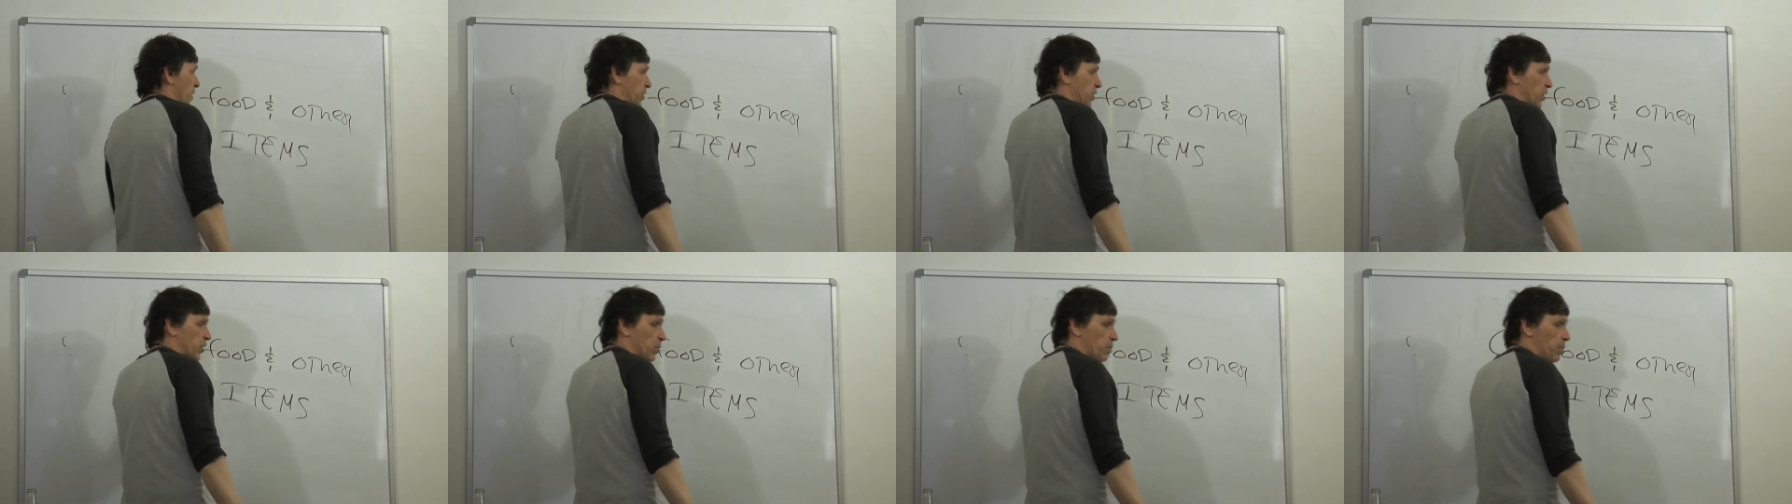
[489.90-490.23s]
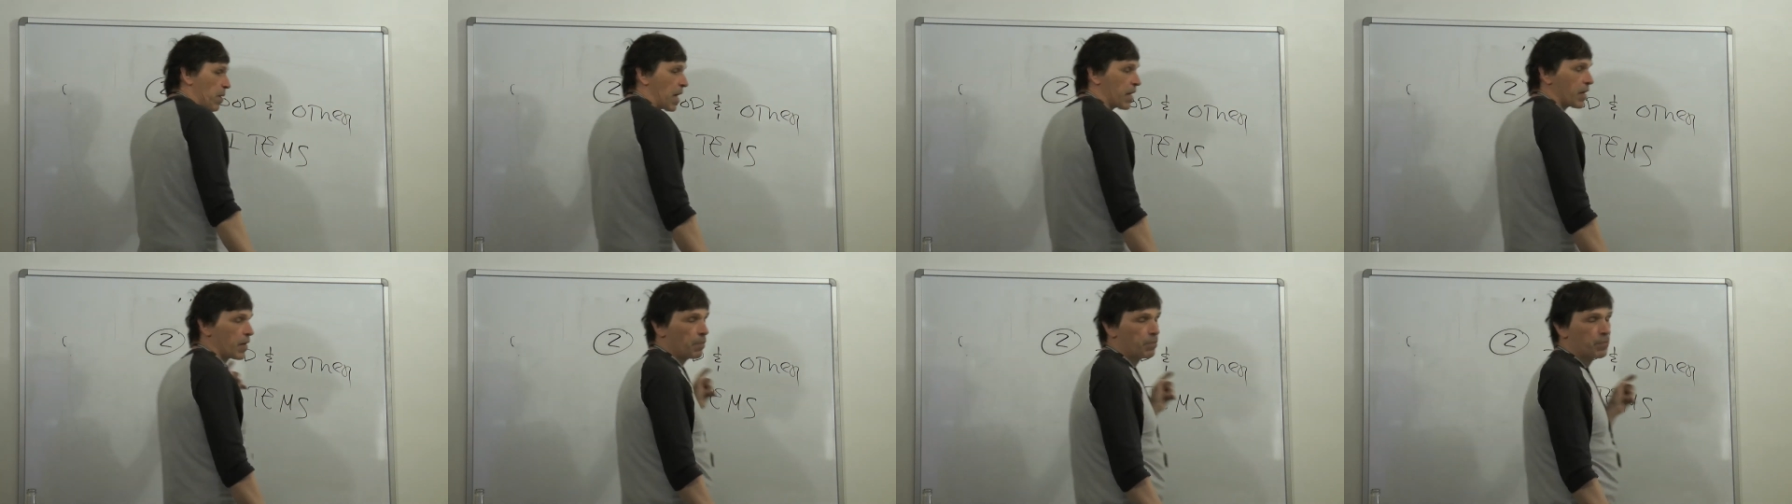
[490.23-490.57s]
this is
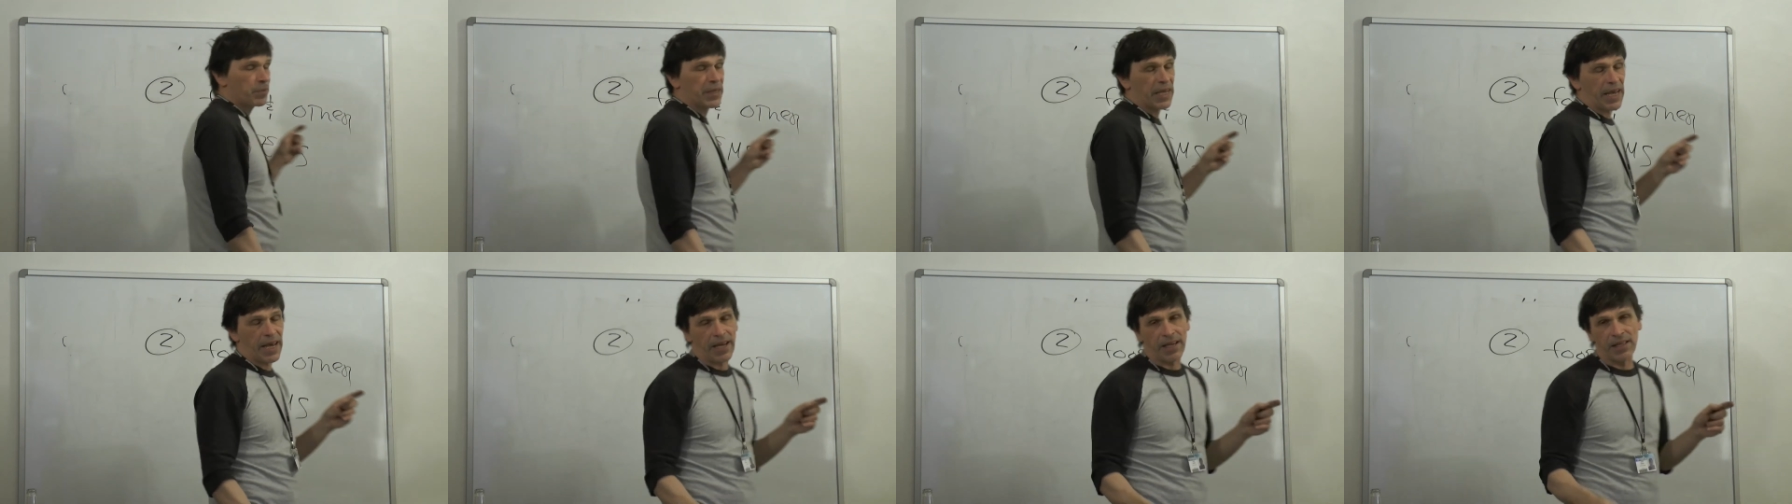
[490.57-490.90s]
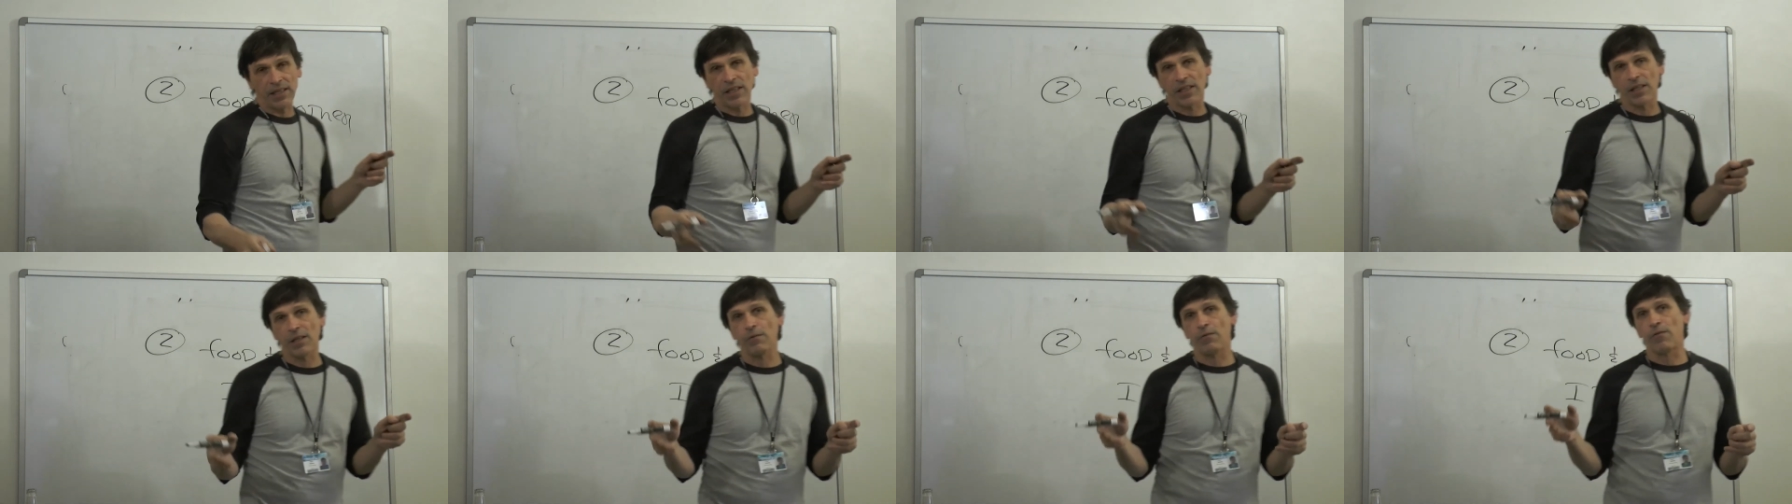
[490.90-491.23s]
about
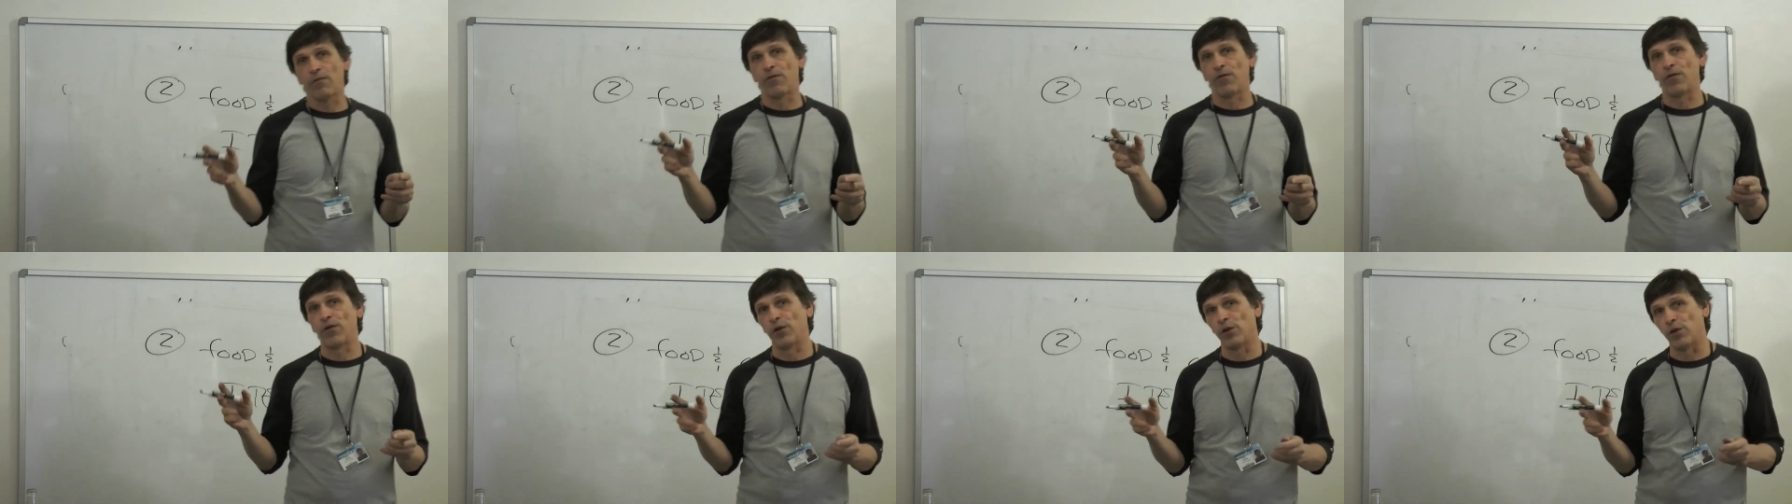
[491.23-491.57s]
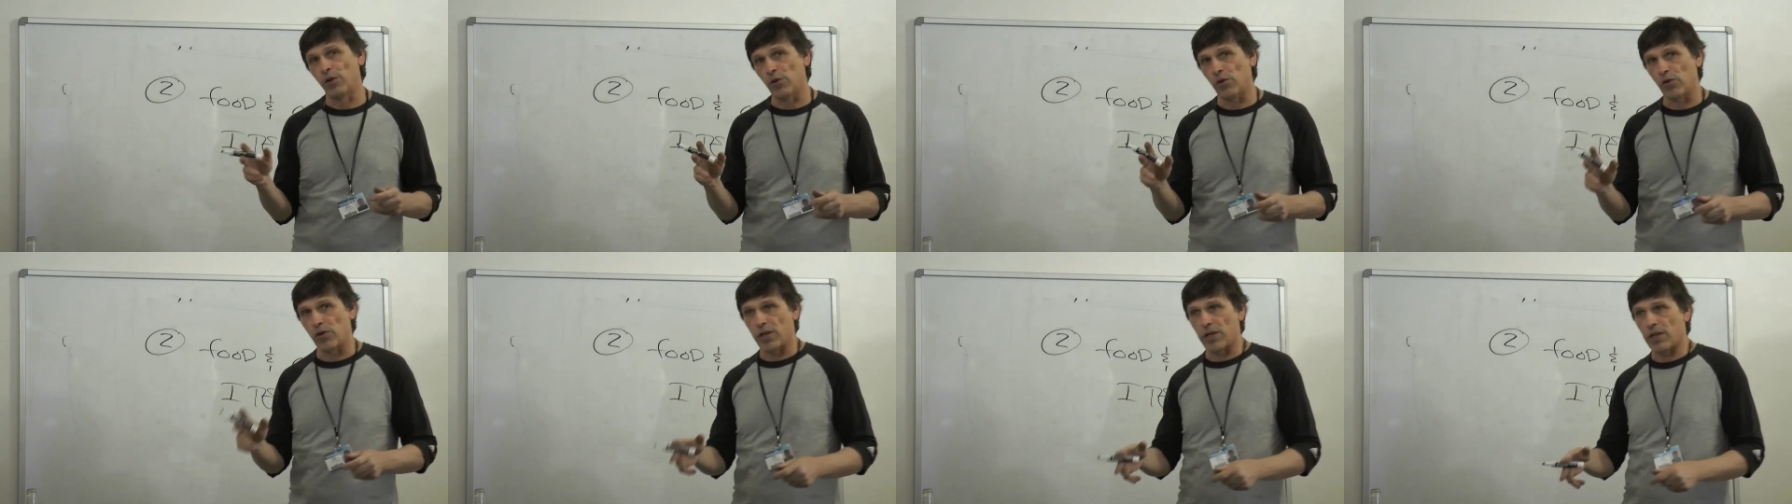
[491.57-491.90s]
obtaining
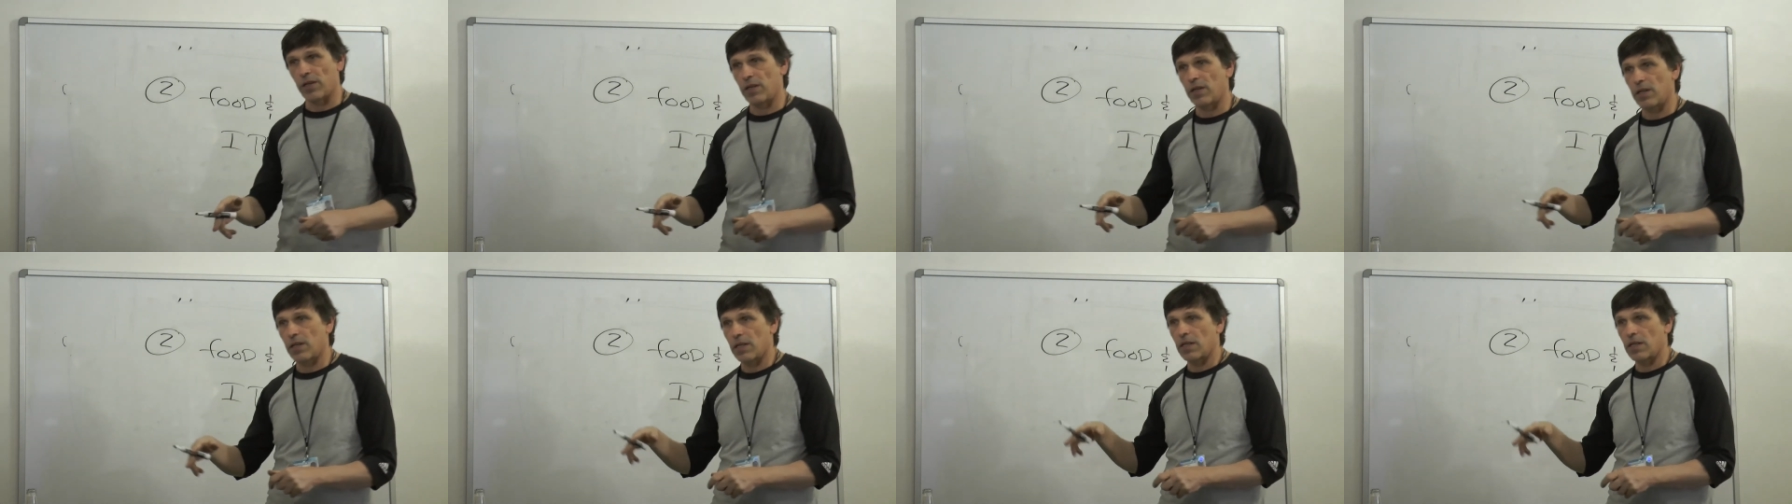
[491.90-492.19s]
food